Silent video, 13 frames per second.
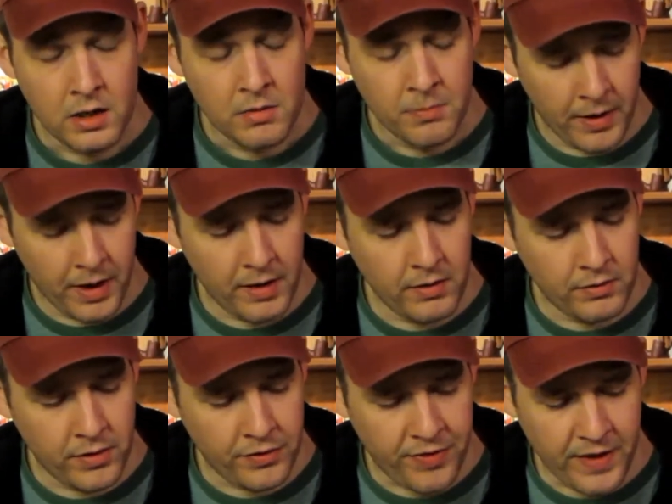But
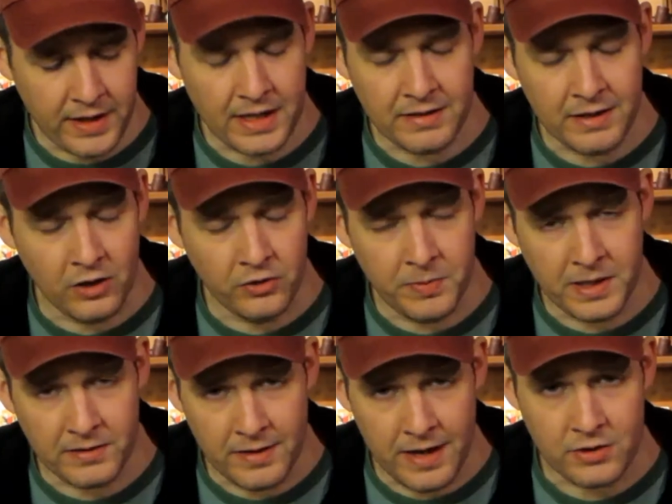the thing that tells me
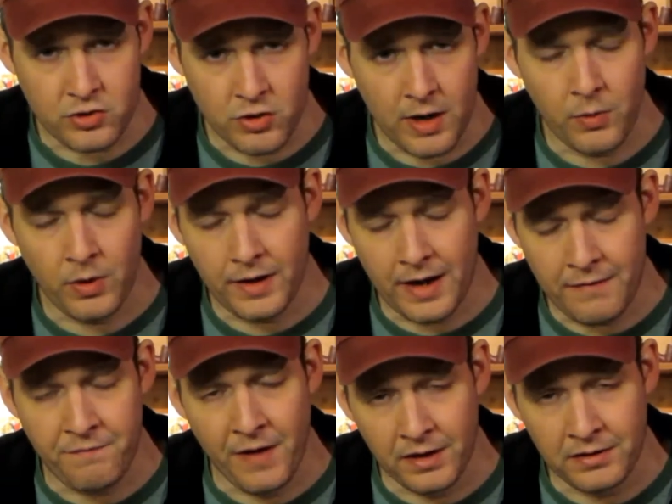it's not dry, well, I
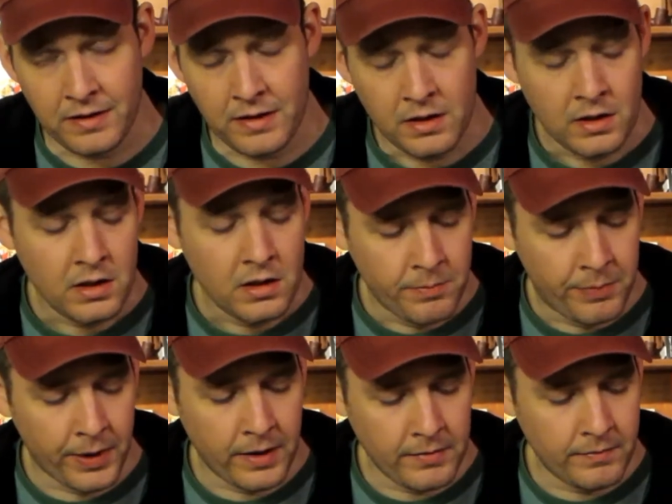felt it,
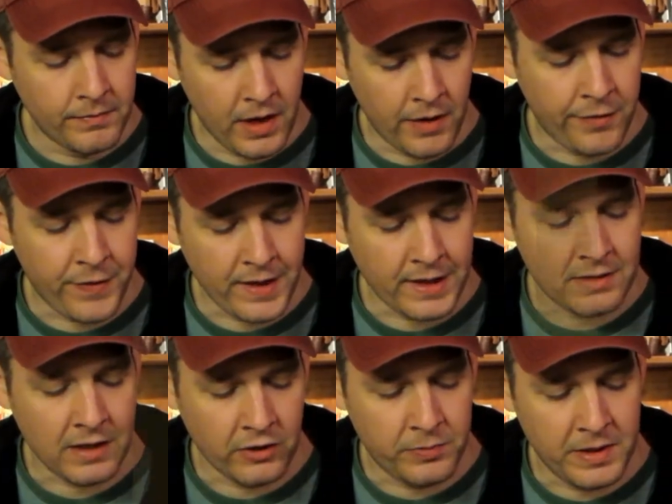but the other thing that
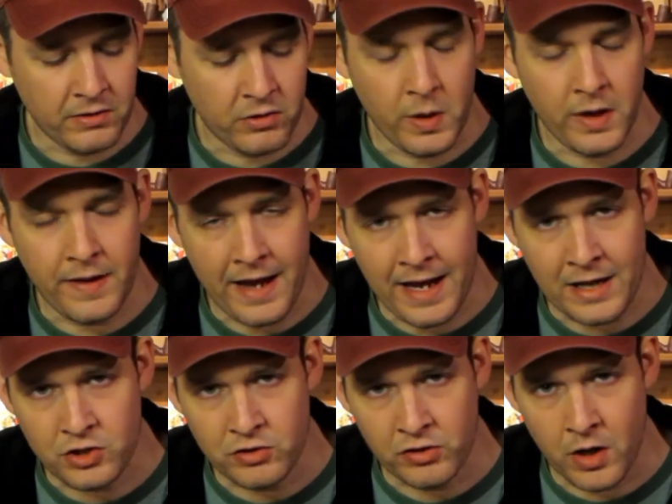tells me is the way the
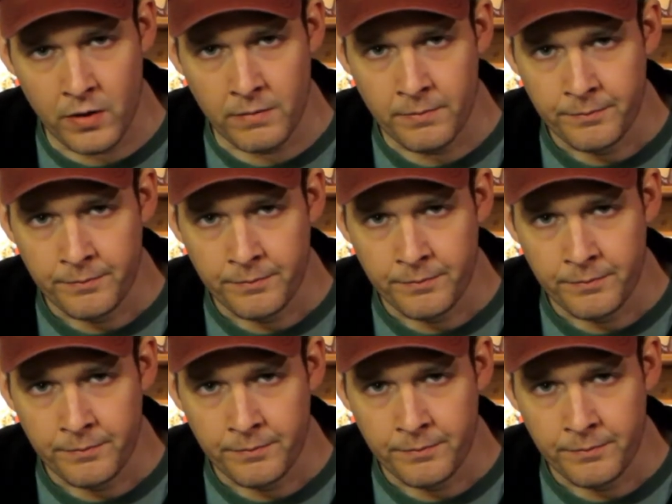ash is going.